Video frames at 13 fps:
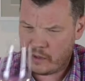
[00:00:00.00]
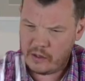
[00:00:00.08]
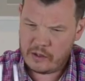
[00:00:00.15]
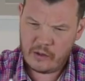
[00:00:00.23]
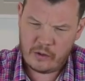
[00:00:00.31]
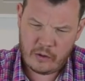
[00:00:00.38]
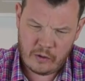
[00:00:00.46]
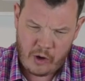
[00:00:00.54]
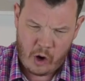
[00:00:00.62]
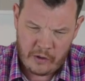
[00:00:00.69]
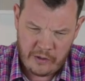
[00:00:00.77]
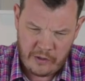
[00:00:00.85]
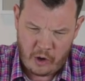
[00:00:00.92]
So
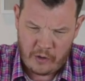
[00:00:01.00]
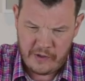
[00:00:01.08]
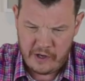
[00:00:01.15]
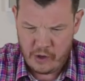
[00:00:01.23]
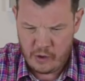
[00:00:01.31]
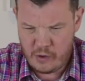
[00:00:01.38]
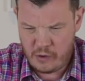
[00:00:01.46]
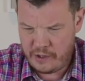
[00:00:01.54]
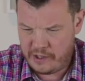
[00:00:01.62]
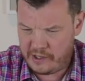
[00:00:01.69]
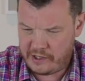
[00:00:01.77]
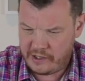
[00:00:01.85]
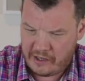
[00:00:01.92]
on the
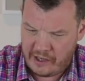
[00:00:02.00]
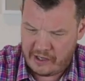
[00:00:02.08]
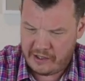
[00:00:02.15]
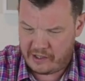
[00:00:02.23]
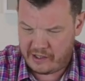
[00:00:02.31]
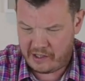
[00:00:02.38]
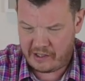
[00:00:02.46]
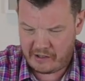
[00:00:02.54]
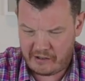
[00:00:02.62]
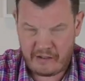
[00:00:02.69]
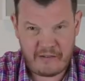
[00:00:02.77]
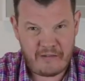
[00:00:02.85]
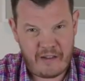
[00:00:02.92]
nose,
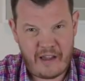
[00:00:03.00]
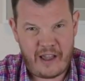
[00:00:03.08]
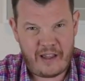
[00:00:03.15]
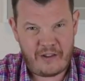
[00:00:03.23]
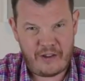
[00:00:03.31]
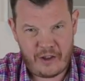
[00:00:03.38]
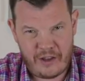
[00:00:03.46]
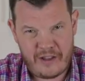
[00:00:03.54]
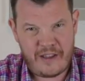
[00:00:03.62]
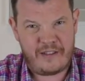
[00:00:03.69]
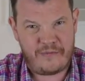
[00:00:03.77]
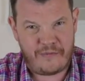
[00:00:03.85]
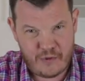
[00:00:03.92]

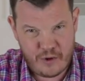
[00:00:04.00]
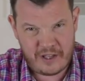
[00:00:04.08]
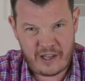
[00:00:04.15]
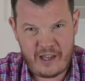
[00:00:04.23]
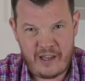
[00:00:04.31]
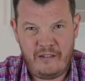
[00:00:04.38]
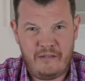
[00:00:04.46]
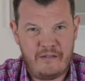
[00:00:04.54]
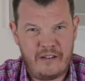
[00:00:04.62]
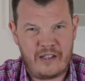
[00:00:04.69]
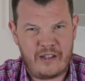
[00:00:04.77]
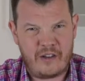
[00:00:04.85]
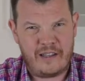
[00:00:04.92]
it's fruity,
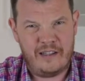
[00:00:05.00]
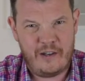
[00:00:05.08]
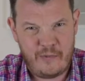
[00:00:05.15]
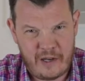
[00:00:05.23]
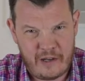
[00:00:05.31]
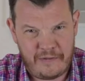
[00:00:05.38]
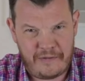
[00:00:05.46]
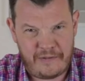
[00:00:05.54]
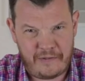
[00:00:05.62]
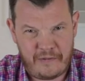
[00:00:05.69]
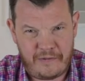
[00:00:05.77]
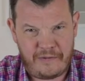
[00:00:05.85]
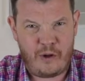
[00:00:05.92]
it's got a little bit of
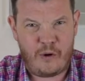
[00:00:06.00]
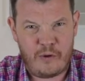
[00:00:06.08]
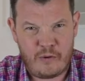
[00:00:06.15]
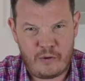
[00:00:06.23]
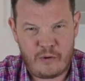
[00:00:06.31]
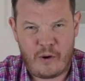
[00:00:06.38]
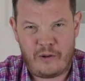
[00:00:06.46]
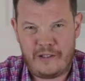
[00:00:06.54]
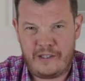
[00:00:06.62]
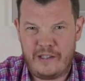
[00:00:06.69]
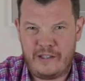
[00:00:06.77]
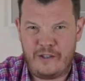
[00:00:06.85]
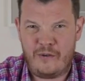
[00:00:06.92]
floral
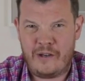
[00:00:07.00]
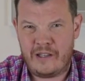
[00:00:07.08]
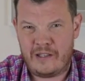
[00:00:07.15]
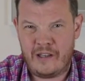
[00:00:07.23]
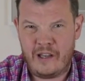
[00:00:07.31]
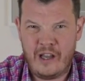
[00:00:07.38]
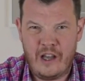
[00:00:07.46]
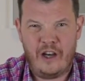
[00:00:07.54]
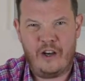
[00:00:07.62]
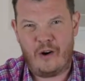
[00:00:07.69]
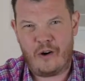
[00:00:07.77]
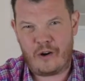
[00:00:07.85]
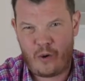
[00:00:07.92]
quality to it,
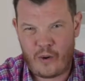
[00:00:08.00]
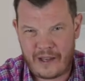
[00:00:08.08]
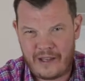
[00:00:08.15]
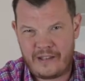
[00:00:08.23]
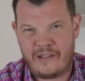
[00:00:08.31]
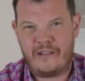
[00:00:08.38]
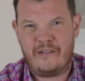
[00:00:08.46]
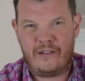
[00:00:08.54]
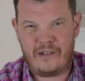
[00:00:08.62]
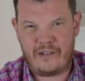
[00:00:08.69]
not quite at the